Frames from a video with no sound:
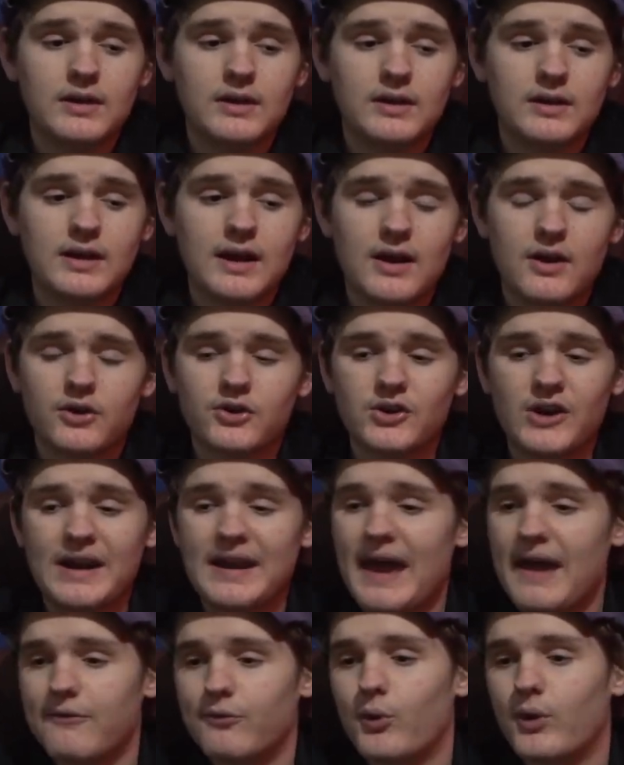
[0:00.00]
character and
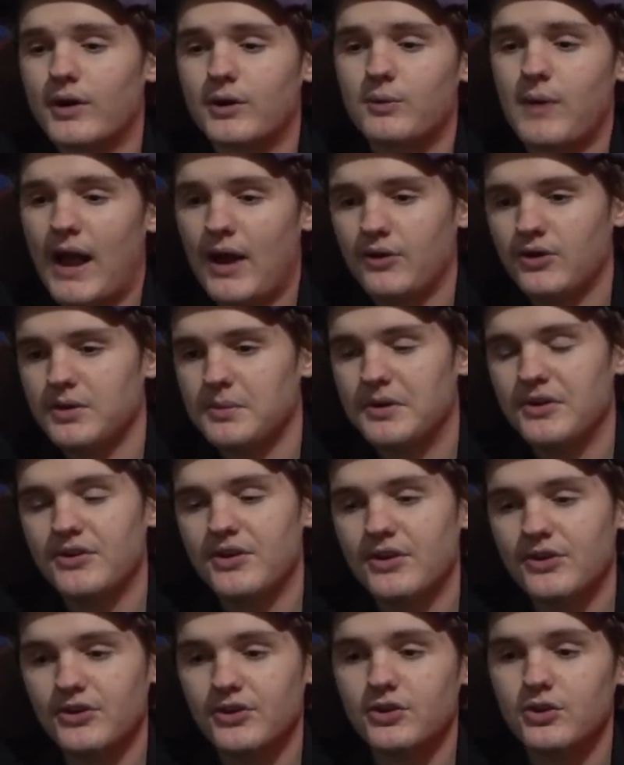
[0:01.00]
everyone around him is
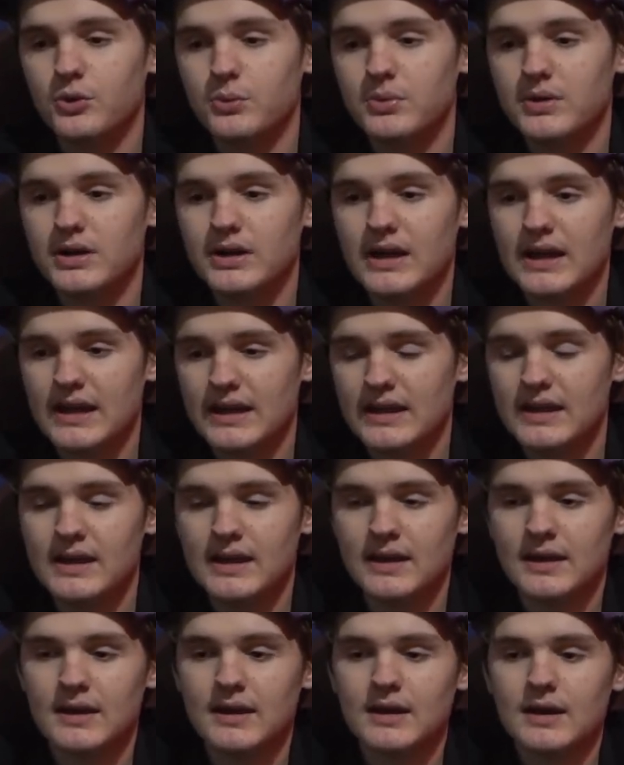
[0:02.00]
this stupid
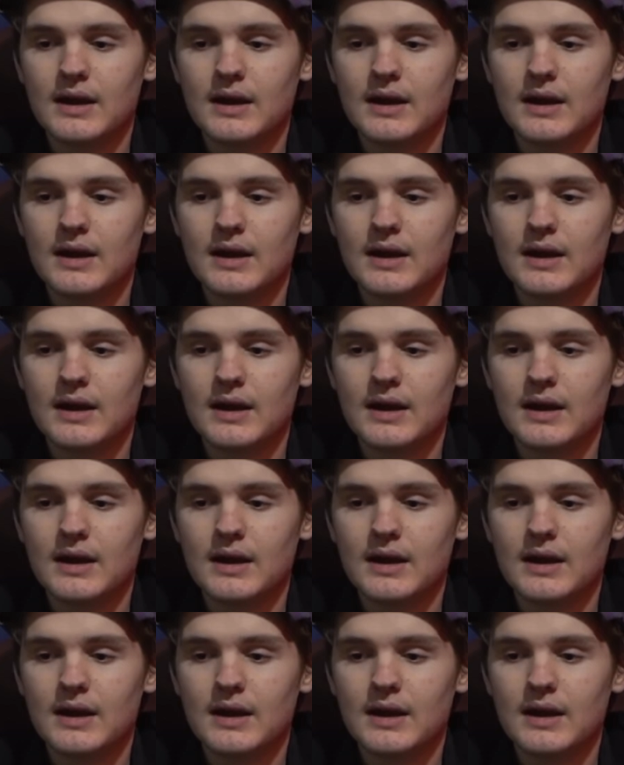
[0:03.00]
idiot.